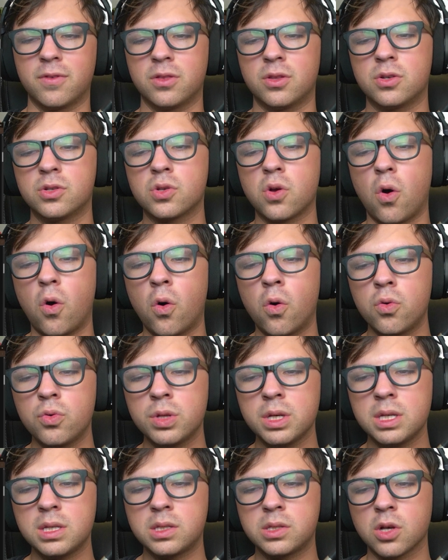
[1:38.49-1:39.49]
There's
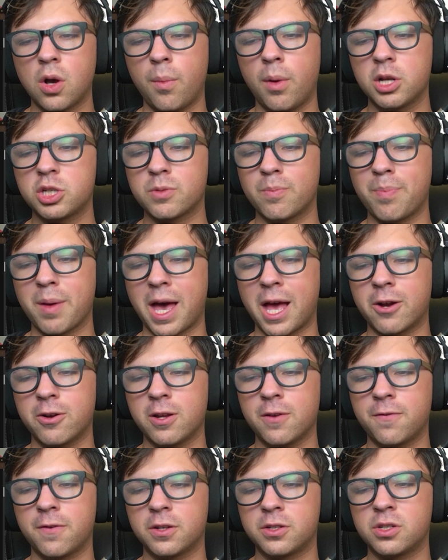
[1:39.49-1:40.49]
only so much battery
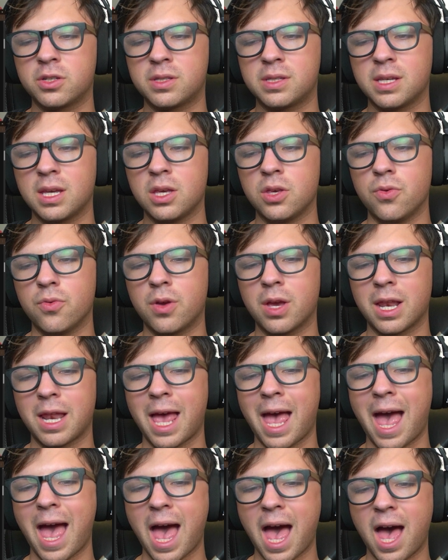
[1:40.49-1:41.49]
efficiency you can
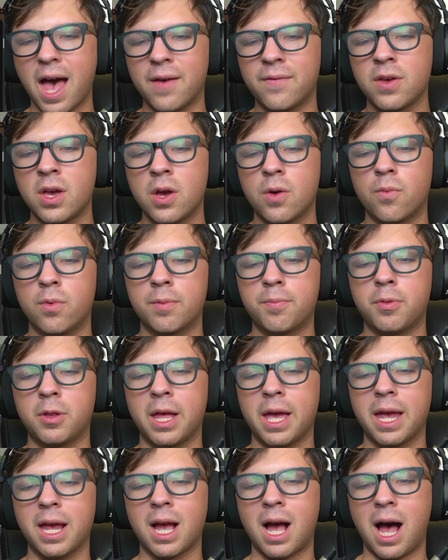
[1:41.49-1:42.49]
have when
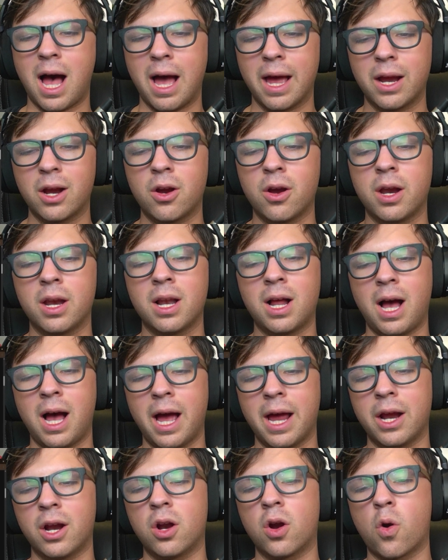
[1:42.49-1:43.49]
playing higher and
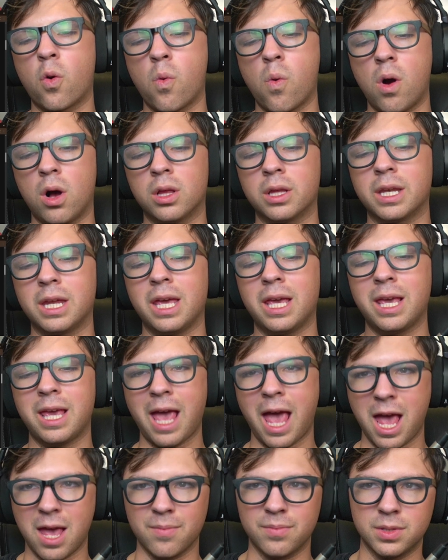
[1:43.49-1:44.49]
higher quality
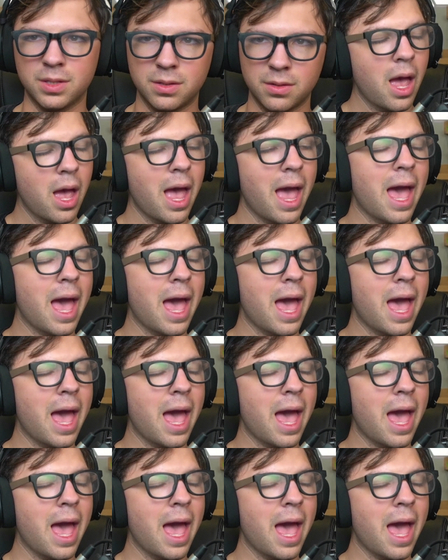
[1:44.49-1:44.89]
games.